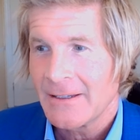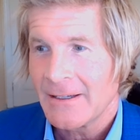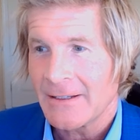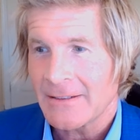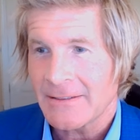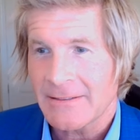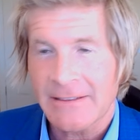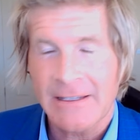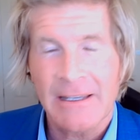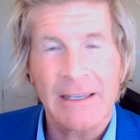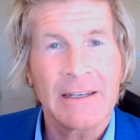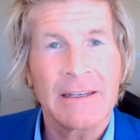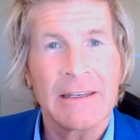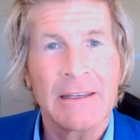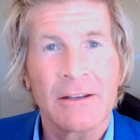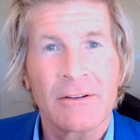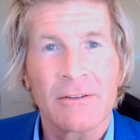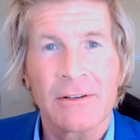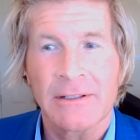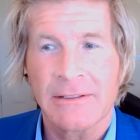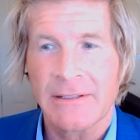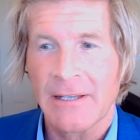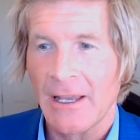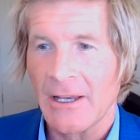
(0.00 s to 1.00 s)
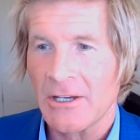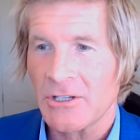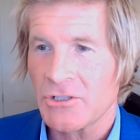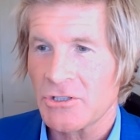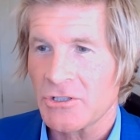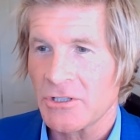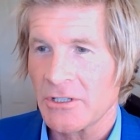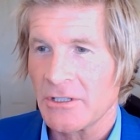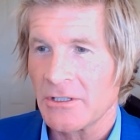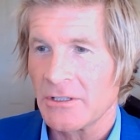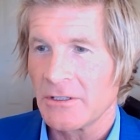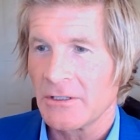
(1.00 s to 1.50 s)
skin
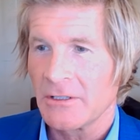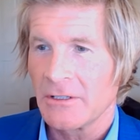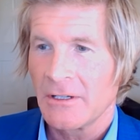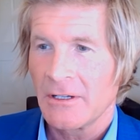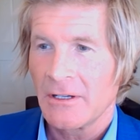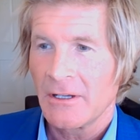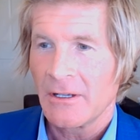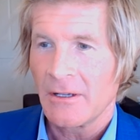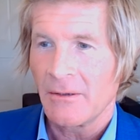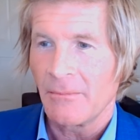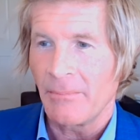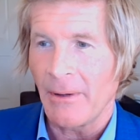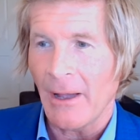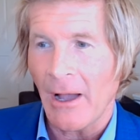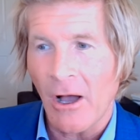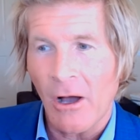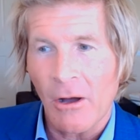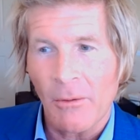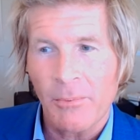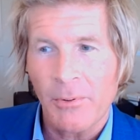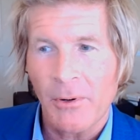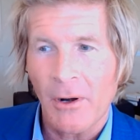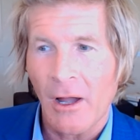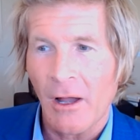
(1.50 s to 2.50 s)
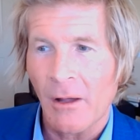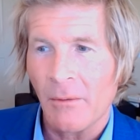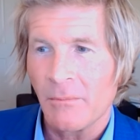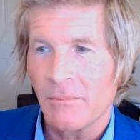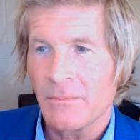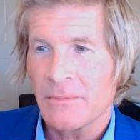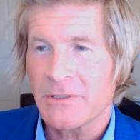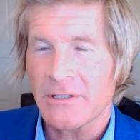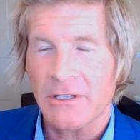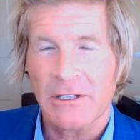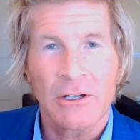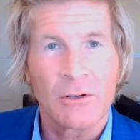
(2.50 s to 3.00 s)
irritation, bowel
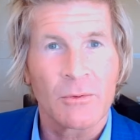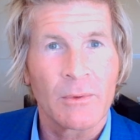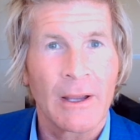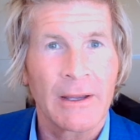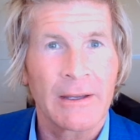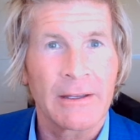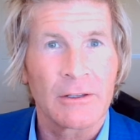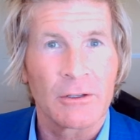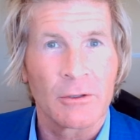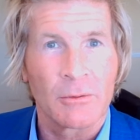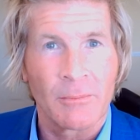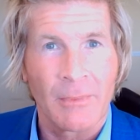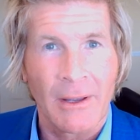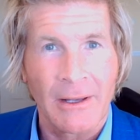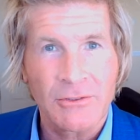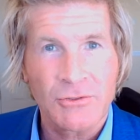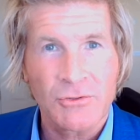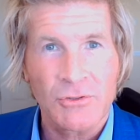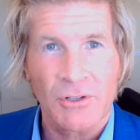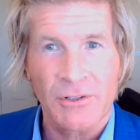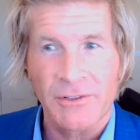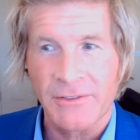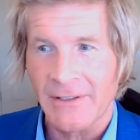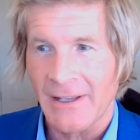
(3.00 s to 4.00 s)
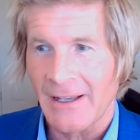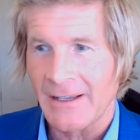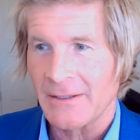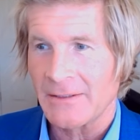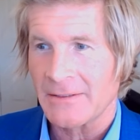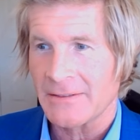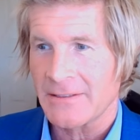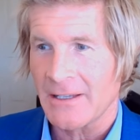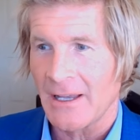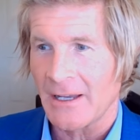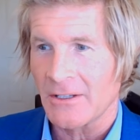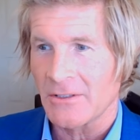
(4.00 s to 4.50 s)
problems, irregular menstrual
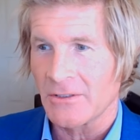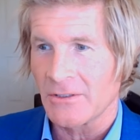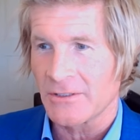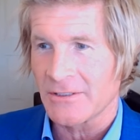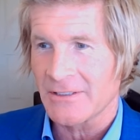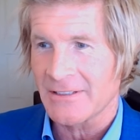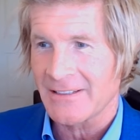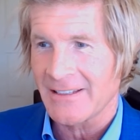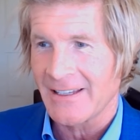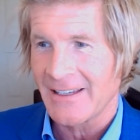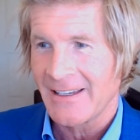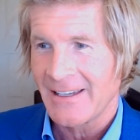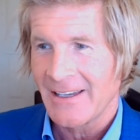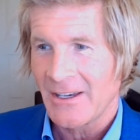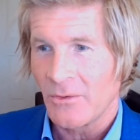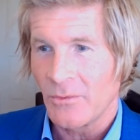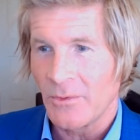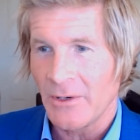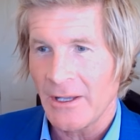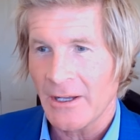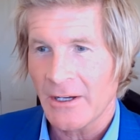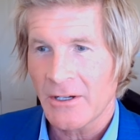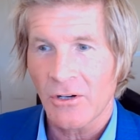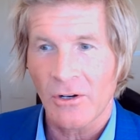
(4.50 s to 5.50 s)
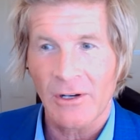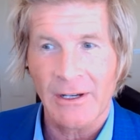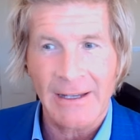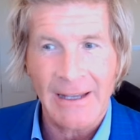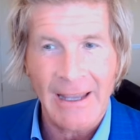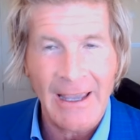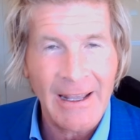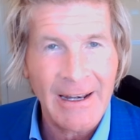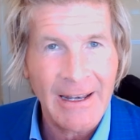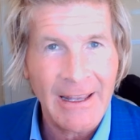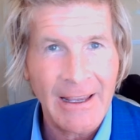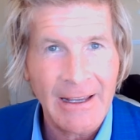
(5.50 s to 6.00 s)
cycles, reoccurring
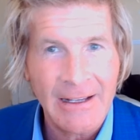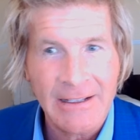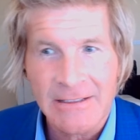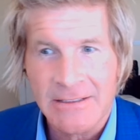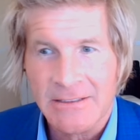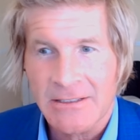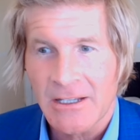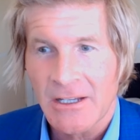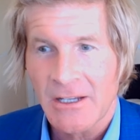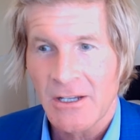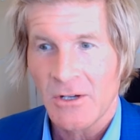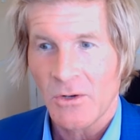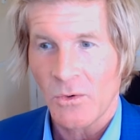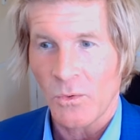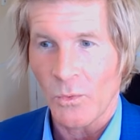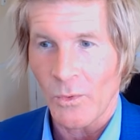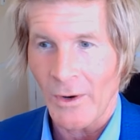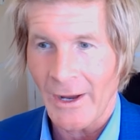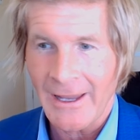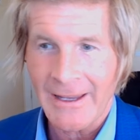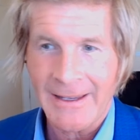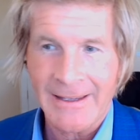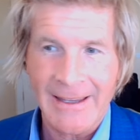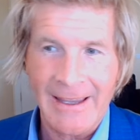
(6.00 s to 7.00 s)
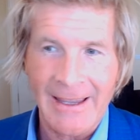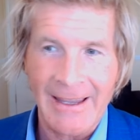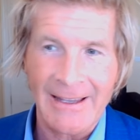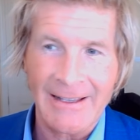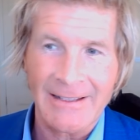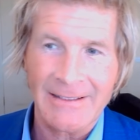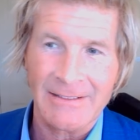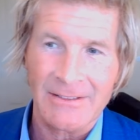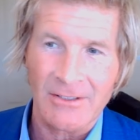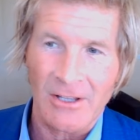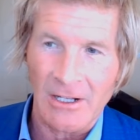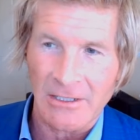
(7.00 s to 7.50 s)
headaches, weight
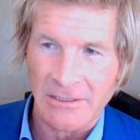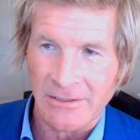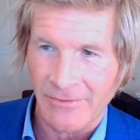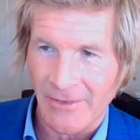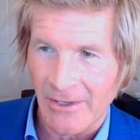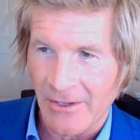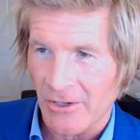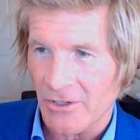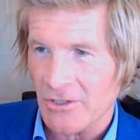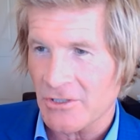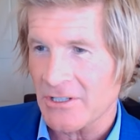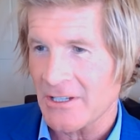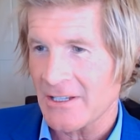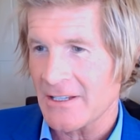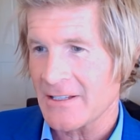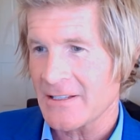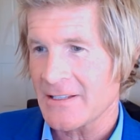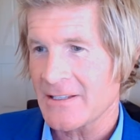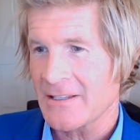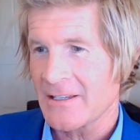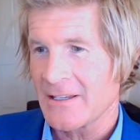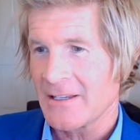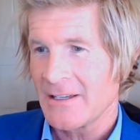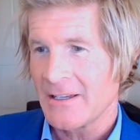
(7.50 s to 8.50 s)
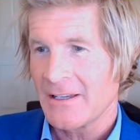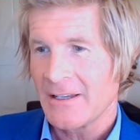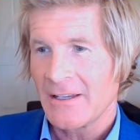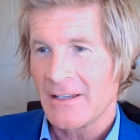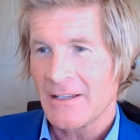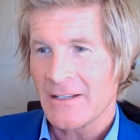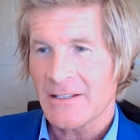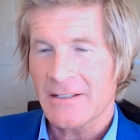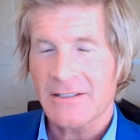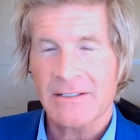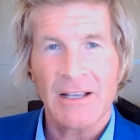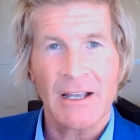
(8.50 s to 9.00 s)
gains, loss of energies,
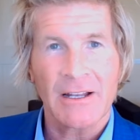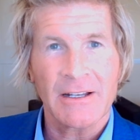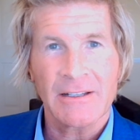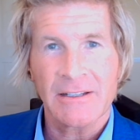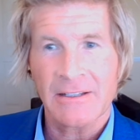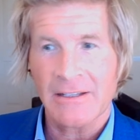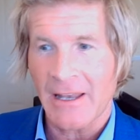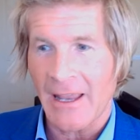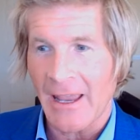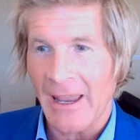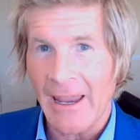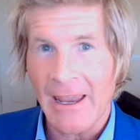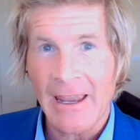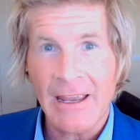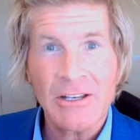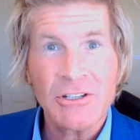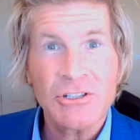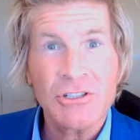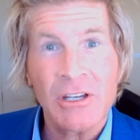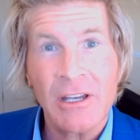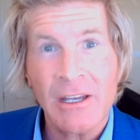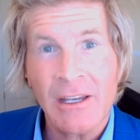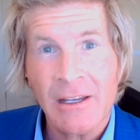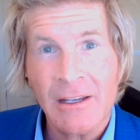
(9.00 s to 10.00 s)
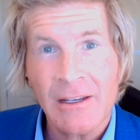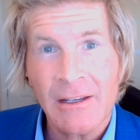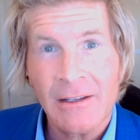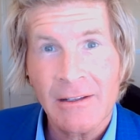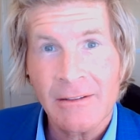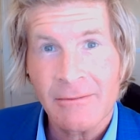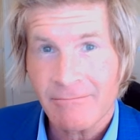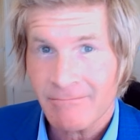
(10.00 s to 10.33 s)
sudden aging.